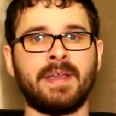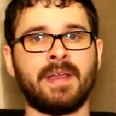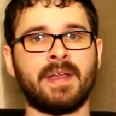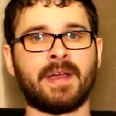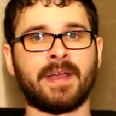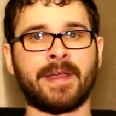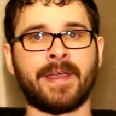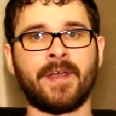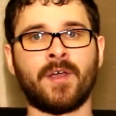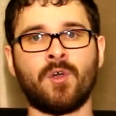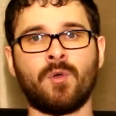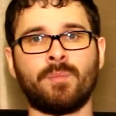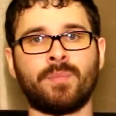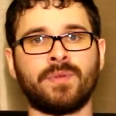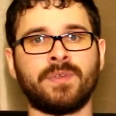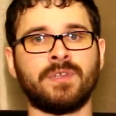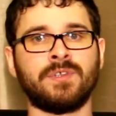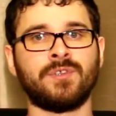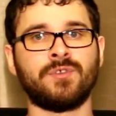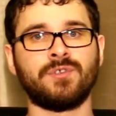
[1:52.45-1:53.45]
I hope
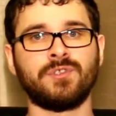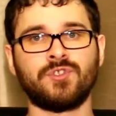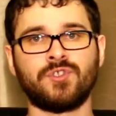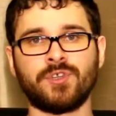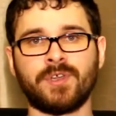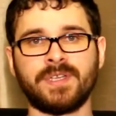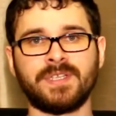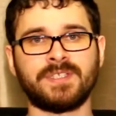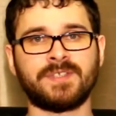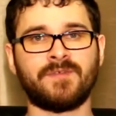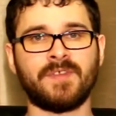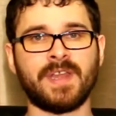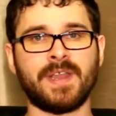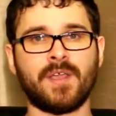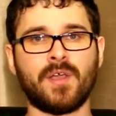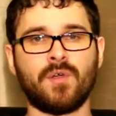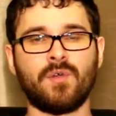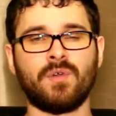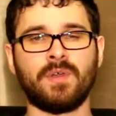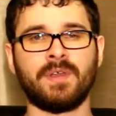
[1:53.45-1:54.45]
you enjoyed this
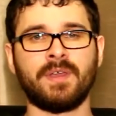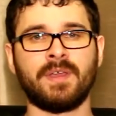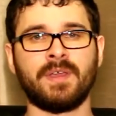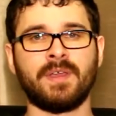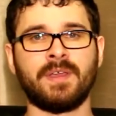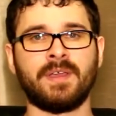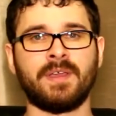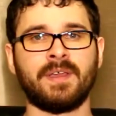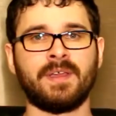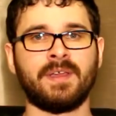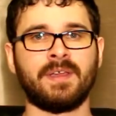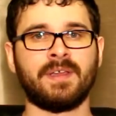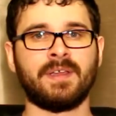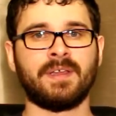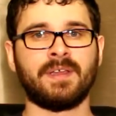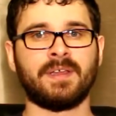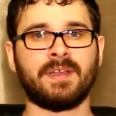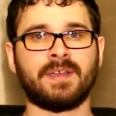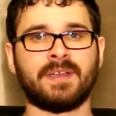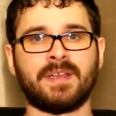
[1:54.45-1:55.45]
video,
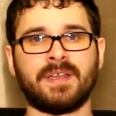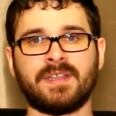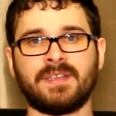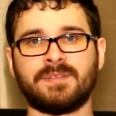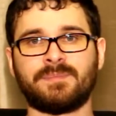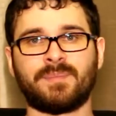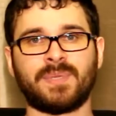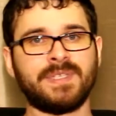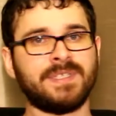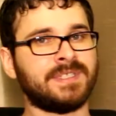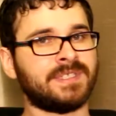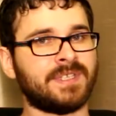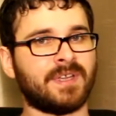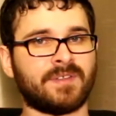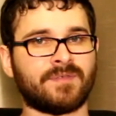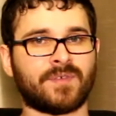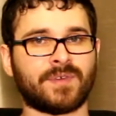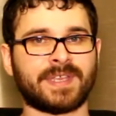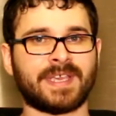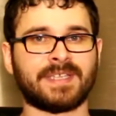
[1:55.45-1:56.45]
and please
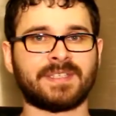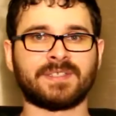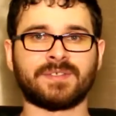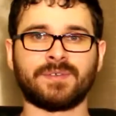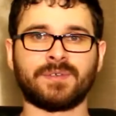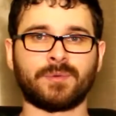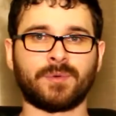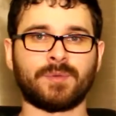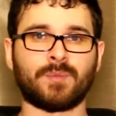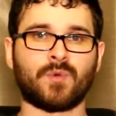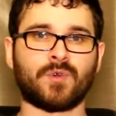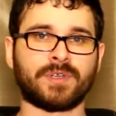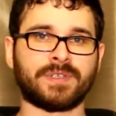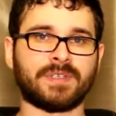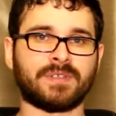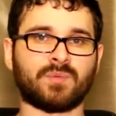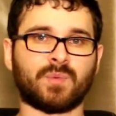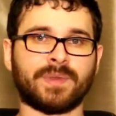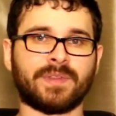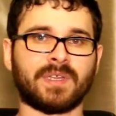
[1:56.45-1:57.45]
don't forget to reward
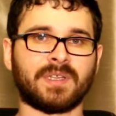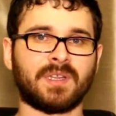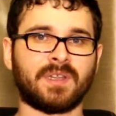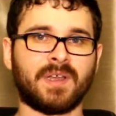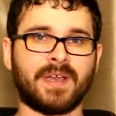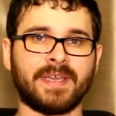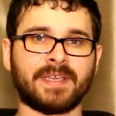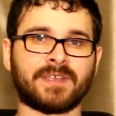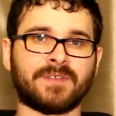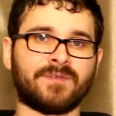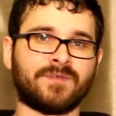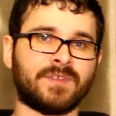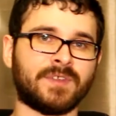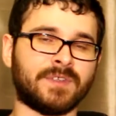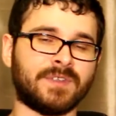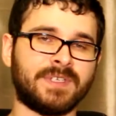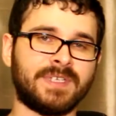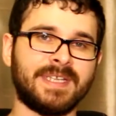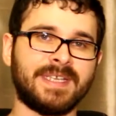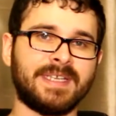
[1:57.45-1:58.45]
it with a like if you
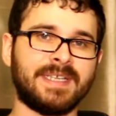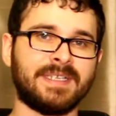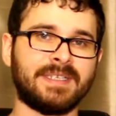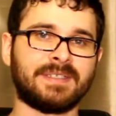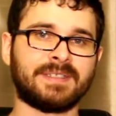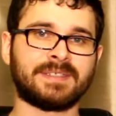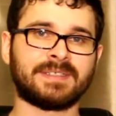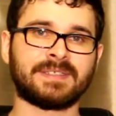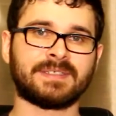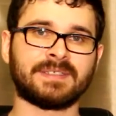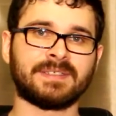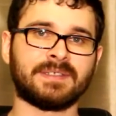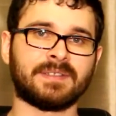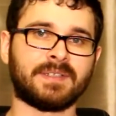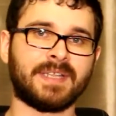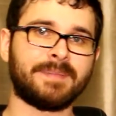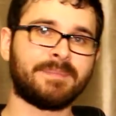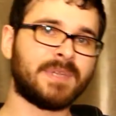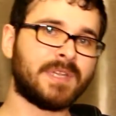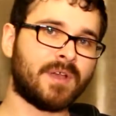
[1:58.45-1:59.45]
did.
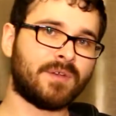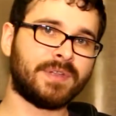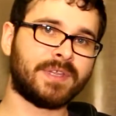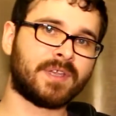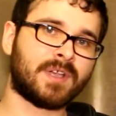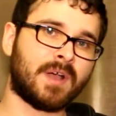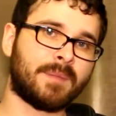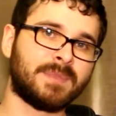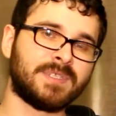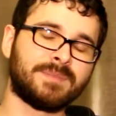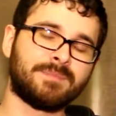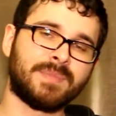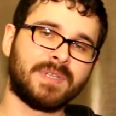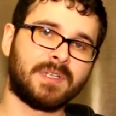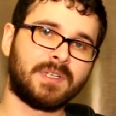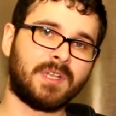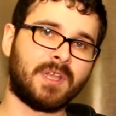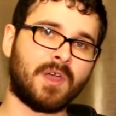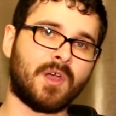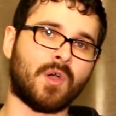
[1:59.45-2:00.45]
Let me know in the comments
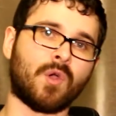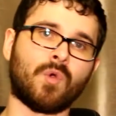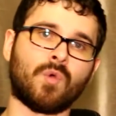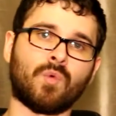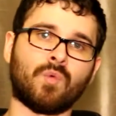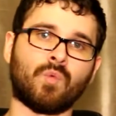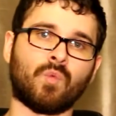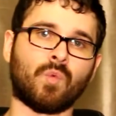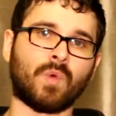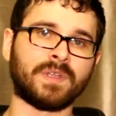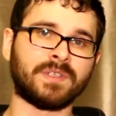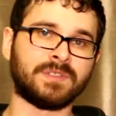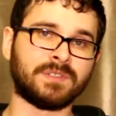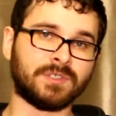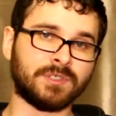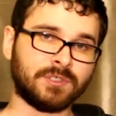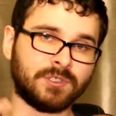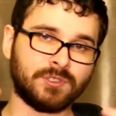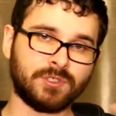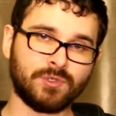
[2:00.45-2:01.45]
below, what
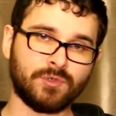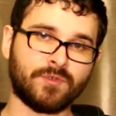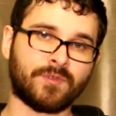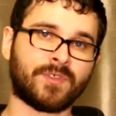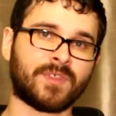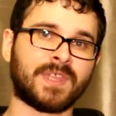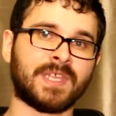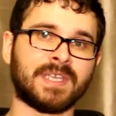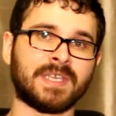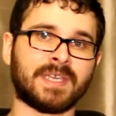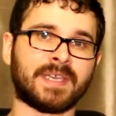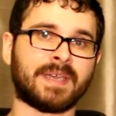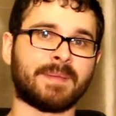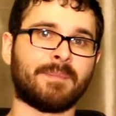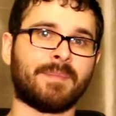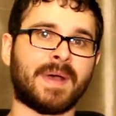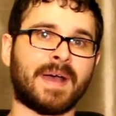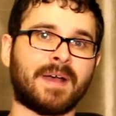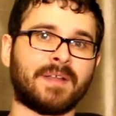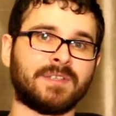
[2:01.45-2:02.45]
do you think
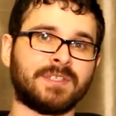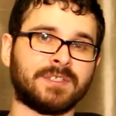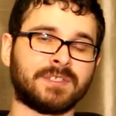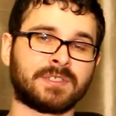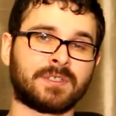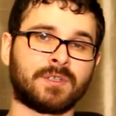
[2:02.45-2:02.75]
about this